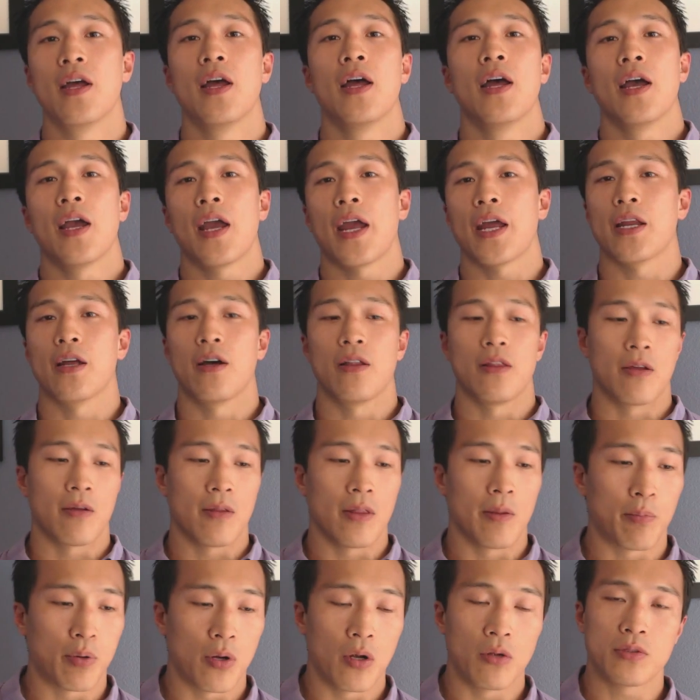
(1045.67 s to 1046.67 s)
The
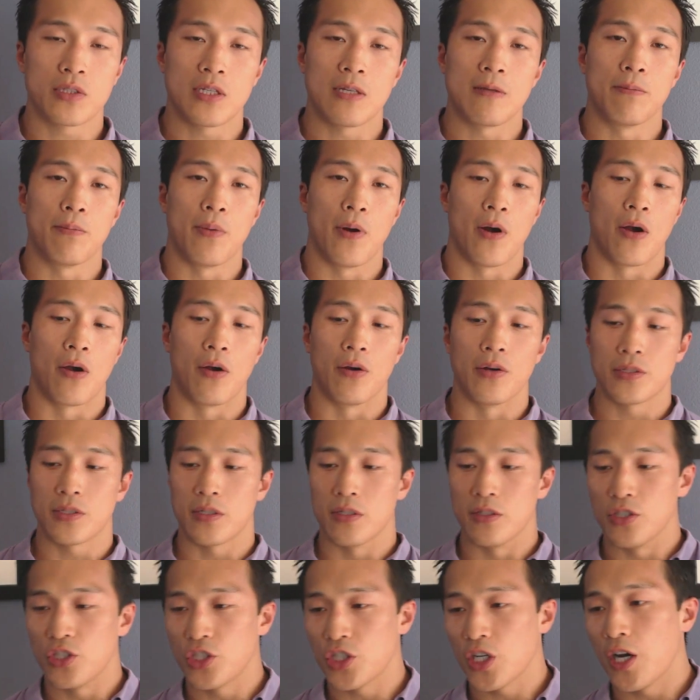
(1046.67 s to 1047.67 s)
protein bars, the
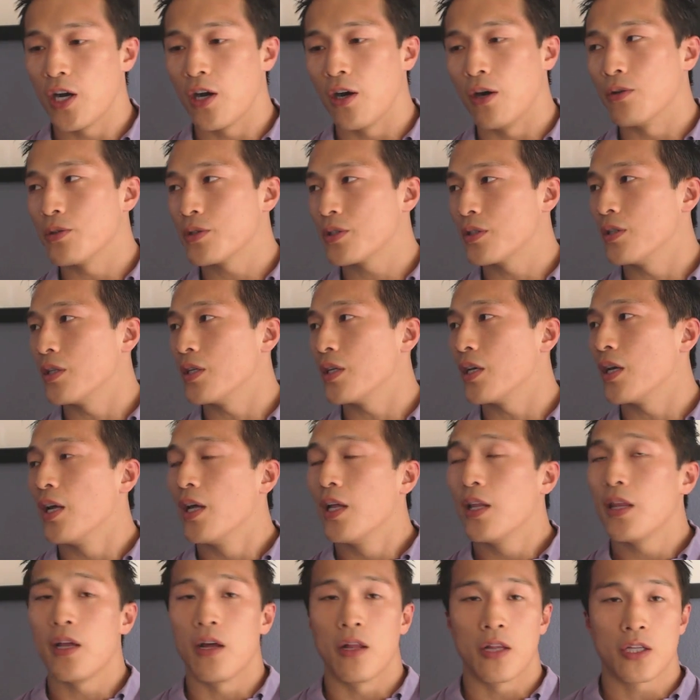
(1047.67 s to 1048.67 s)
gels, the
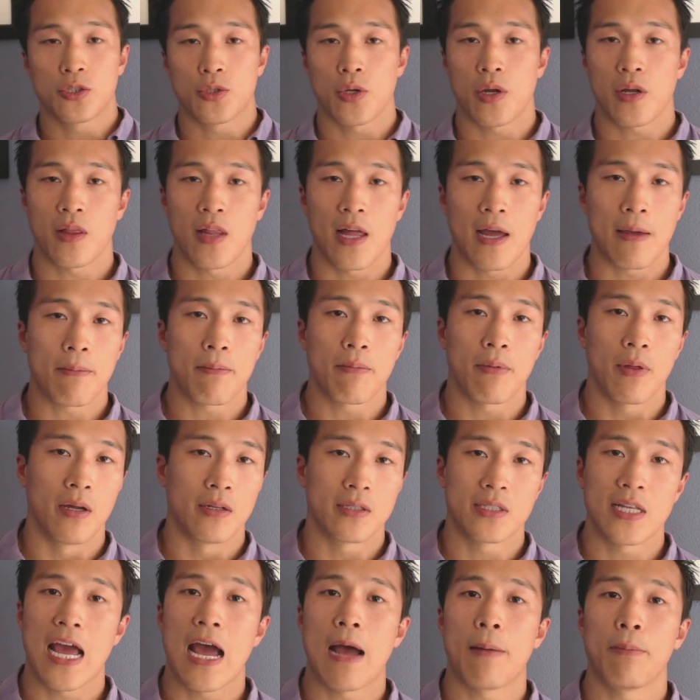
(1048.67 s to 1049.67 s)
electrolyte
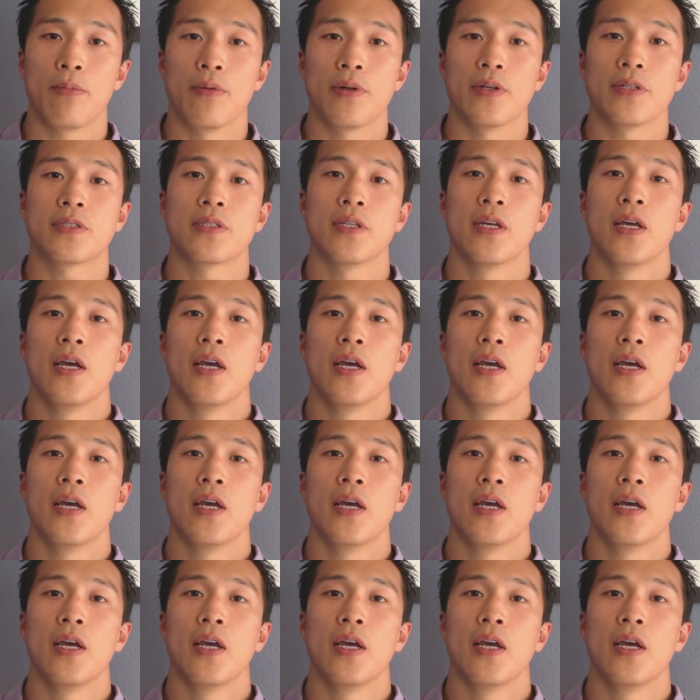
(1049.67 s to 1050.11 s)
tablets,